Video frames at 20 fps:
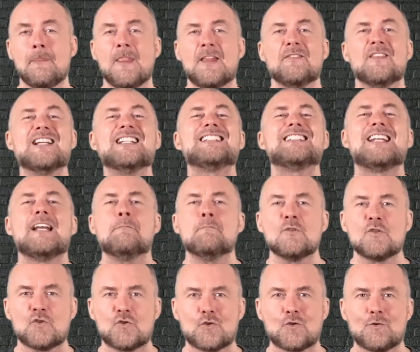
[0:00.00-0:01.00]
They
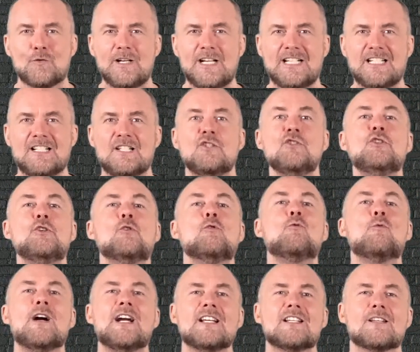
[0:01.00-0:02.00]
demonstrate new
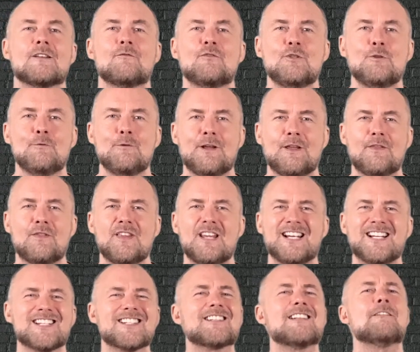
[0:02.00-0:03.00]
ways of doing
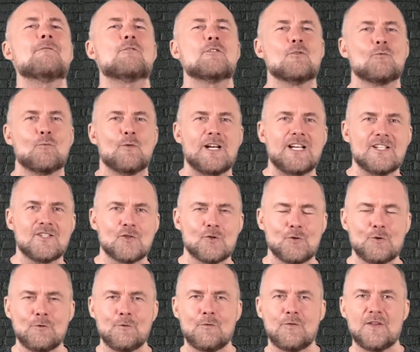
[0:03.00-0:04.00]
things, different ways to
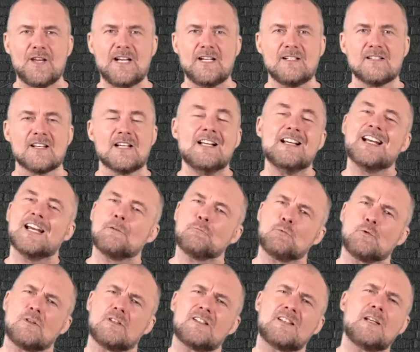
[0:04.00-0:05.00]
do things, and
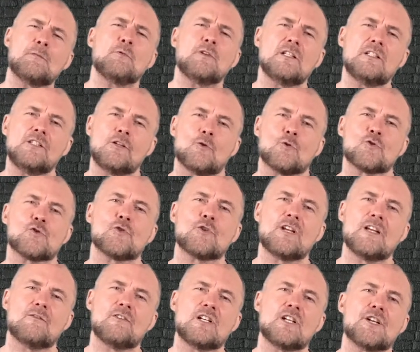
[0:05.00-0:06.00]
will typically also
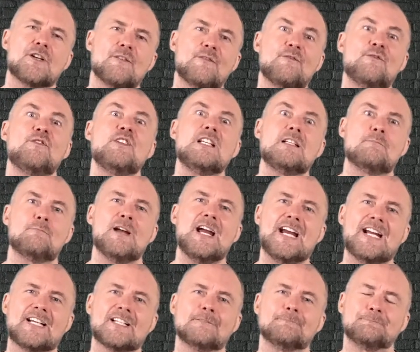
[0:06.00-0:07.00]
give a lot of
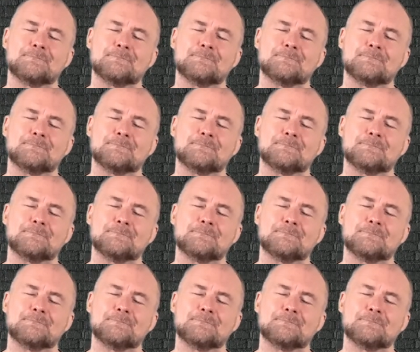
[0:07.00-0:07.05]
feedback